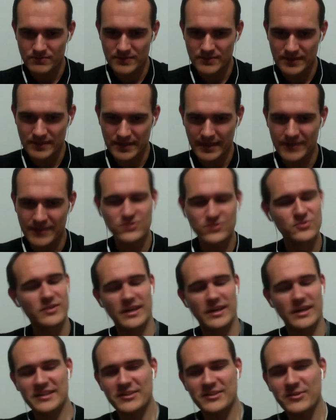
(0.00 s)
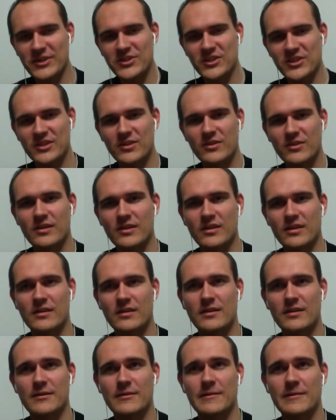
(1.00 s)
thanks to that question,
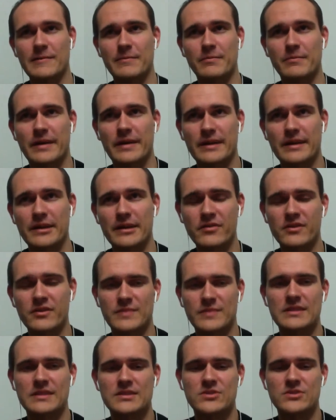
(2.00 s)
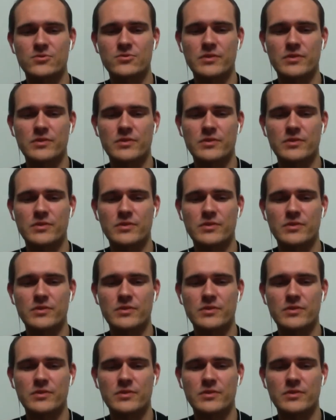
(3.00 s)
by the end of this month,